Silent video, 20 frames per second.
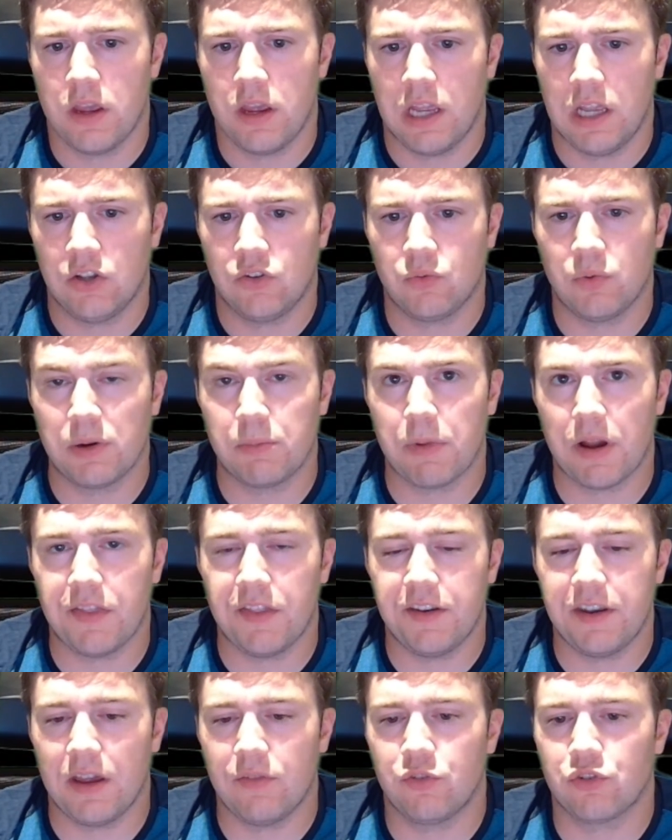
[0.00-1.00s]
and swing by the
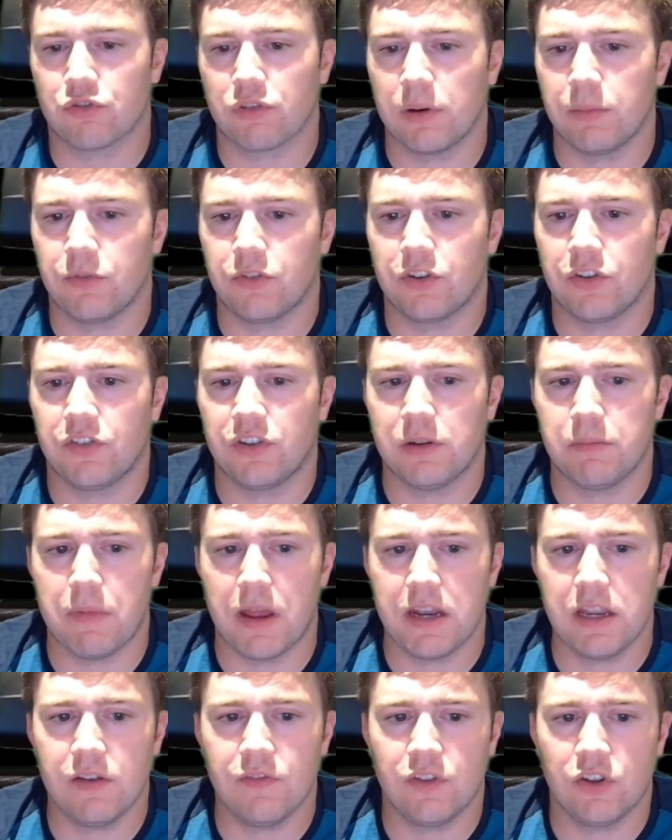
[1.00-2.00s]
dev streams to see
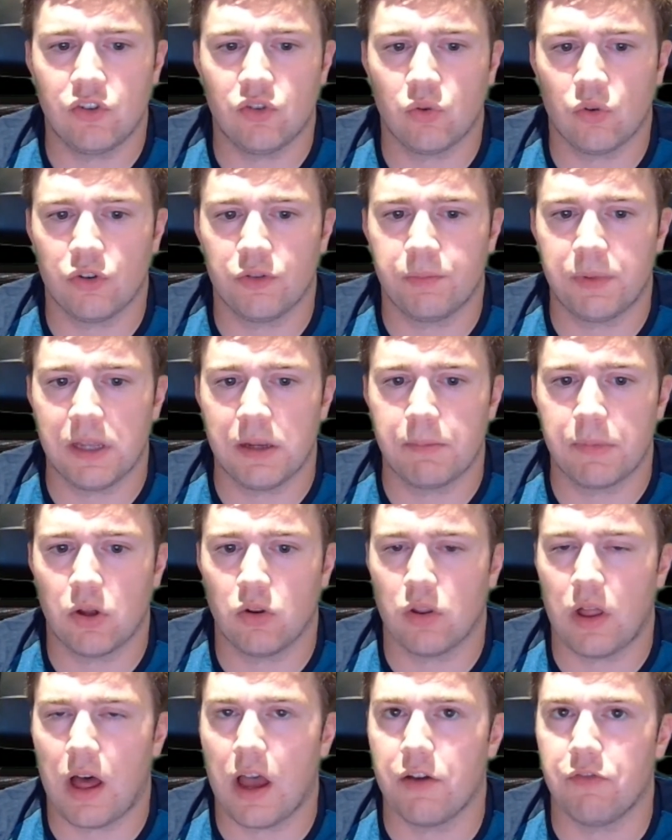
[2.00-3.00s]
many of these tools being built
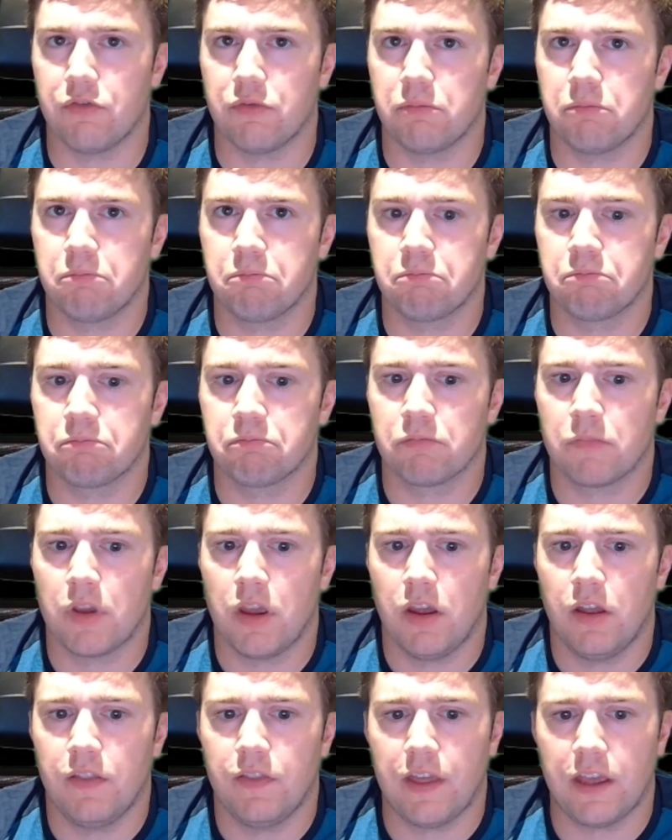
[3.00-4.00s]
live.
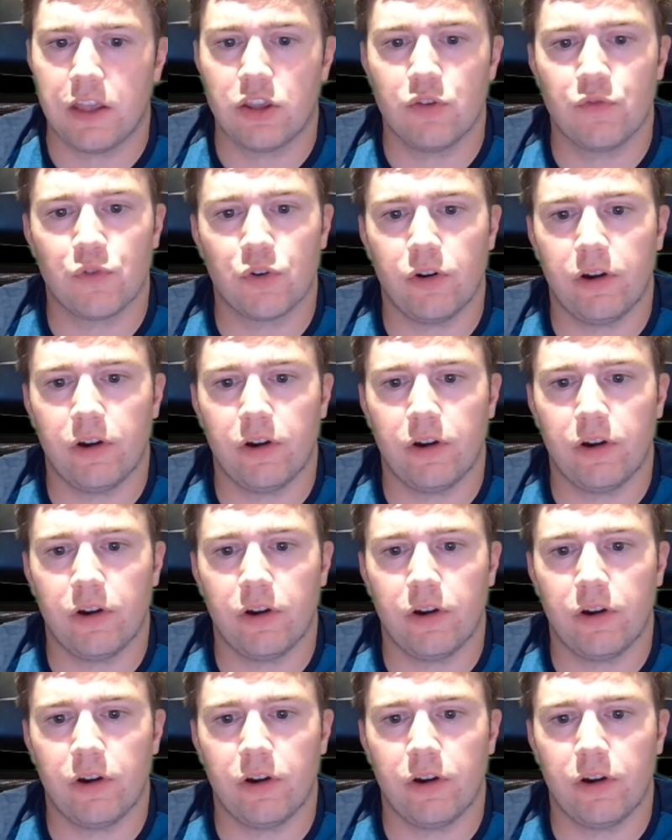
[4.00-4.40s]
Thank you for your